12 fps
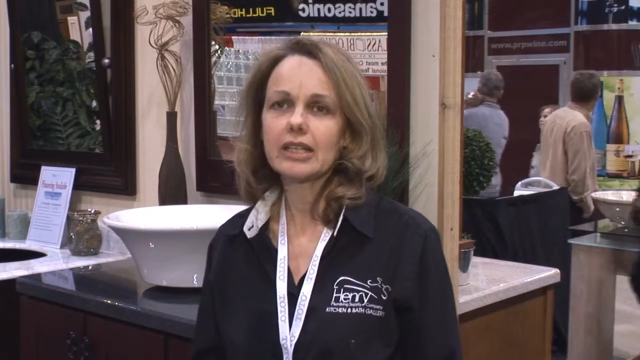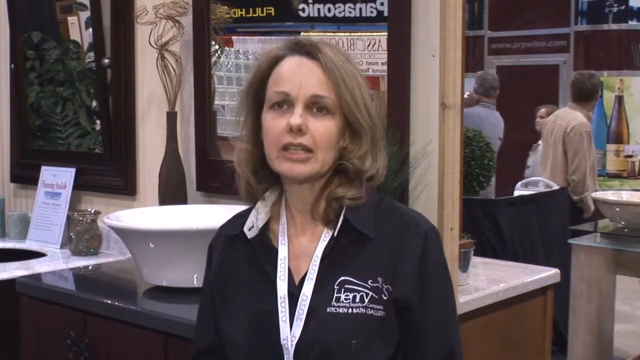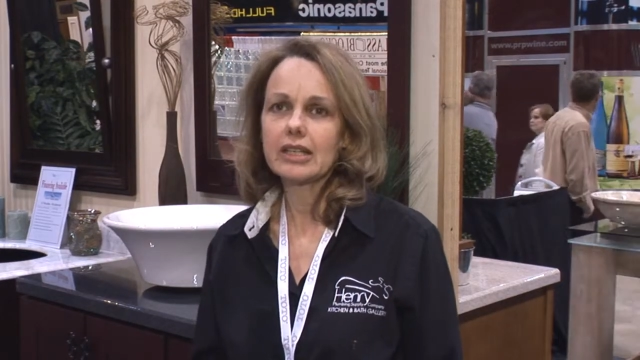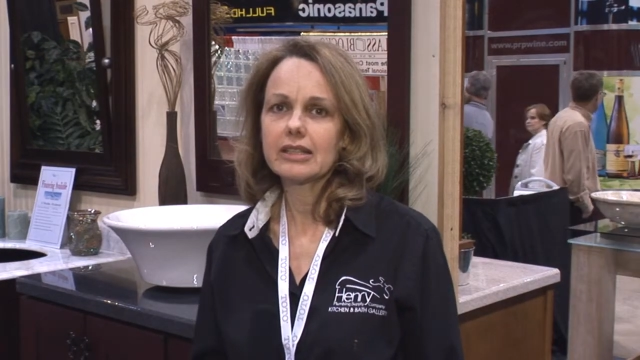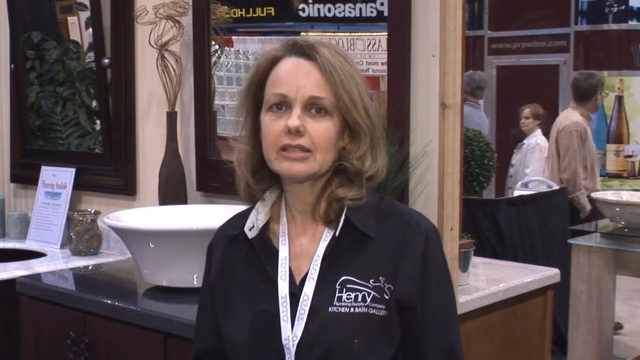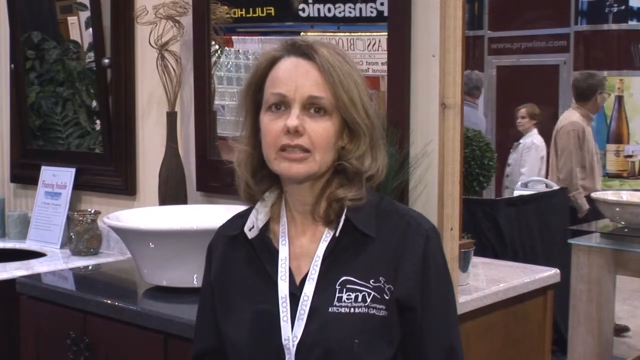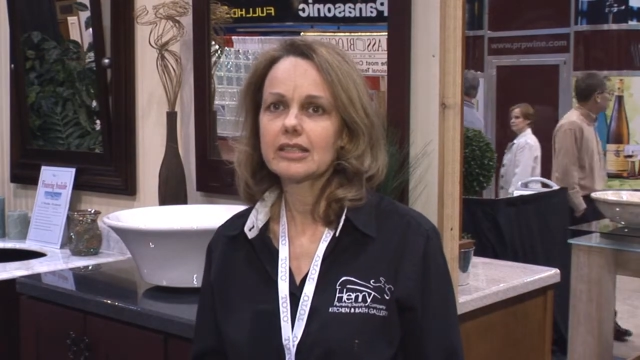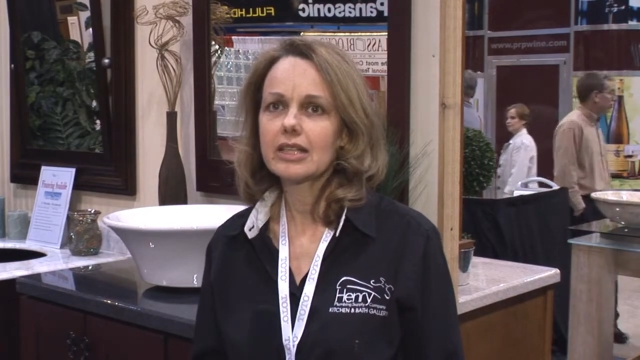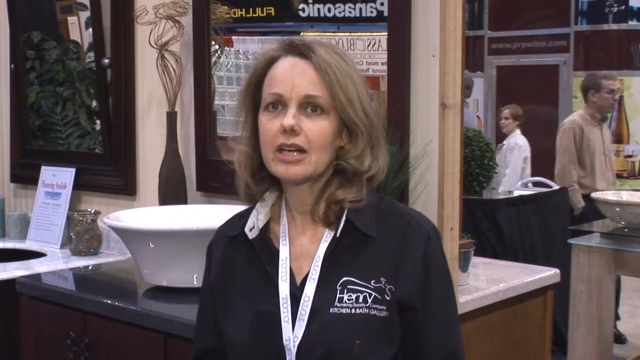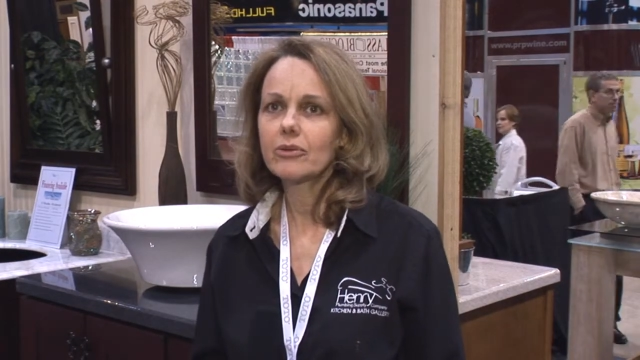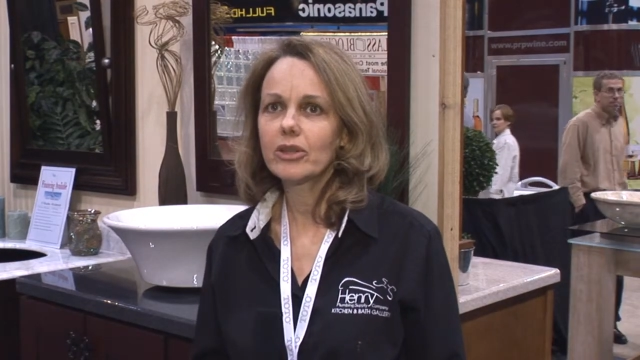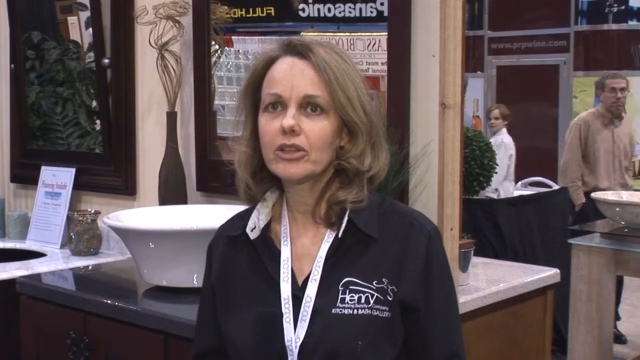can sit
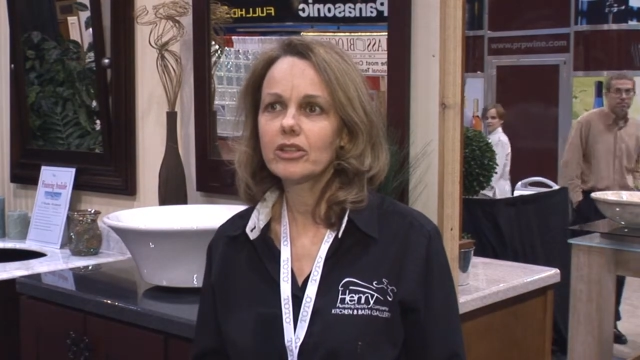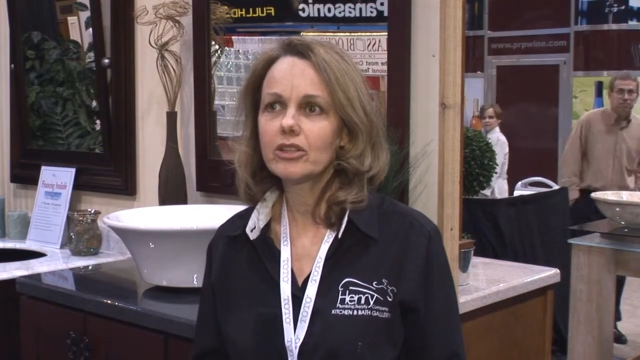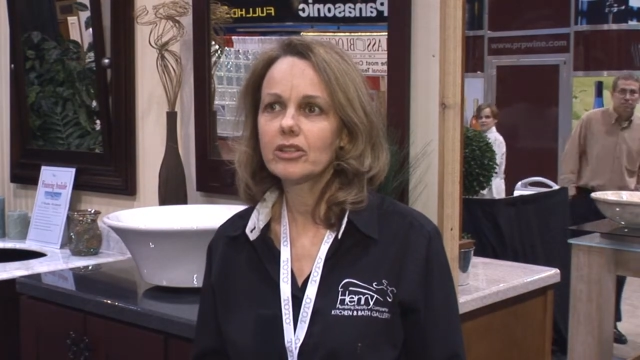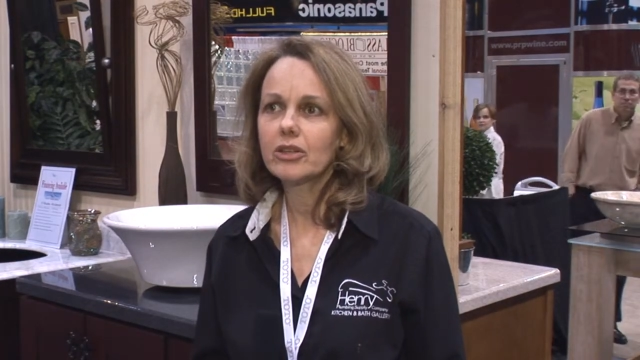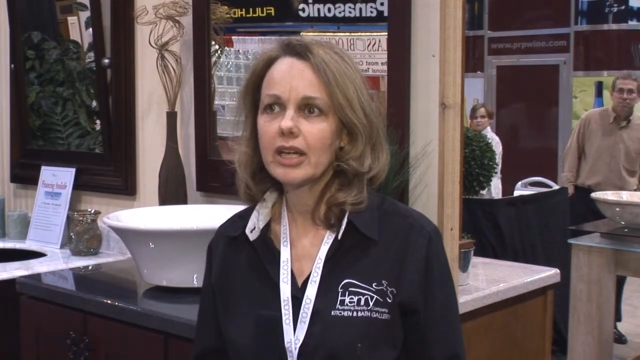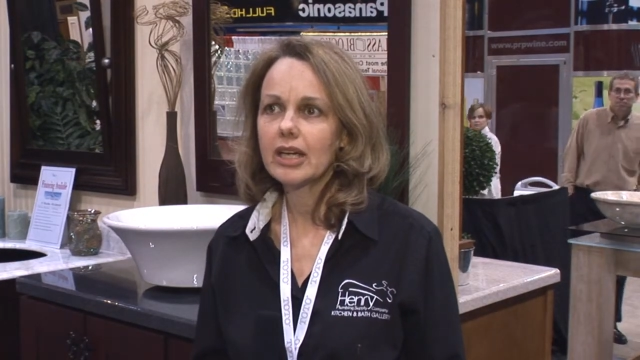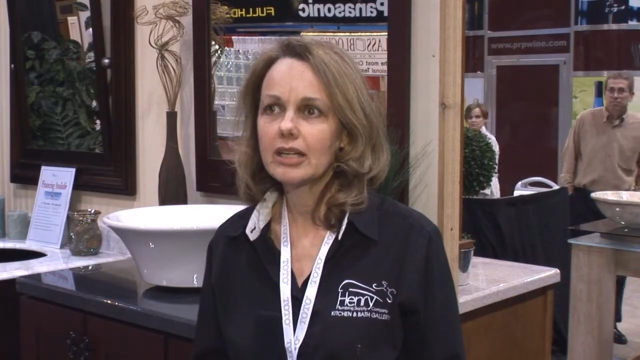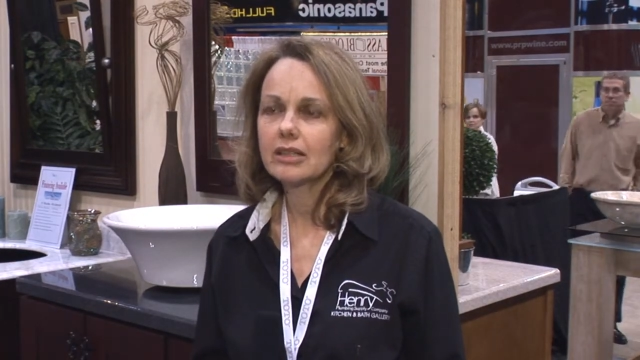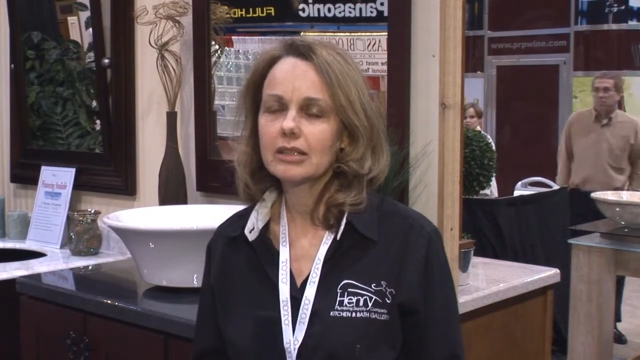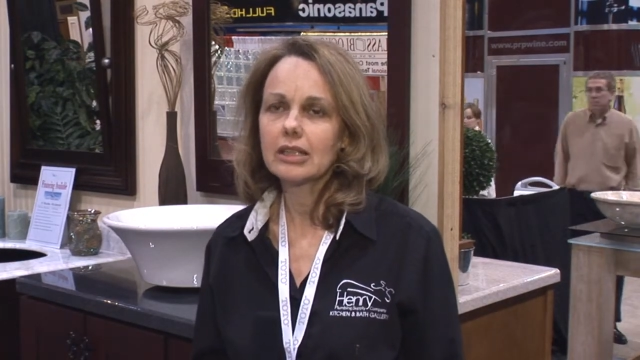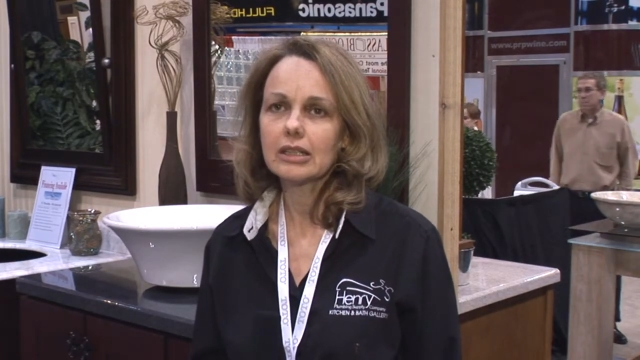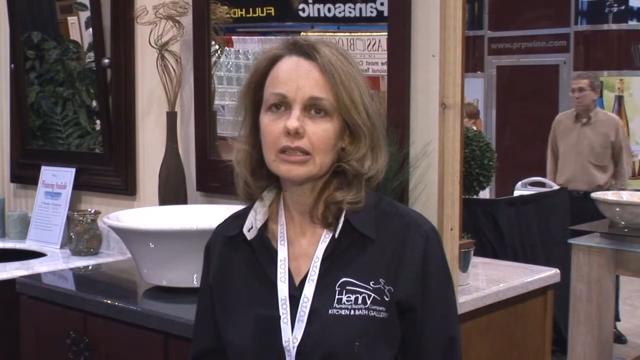down with you and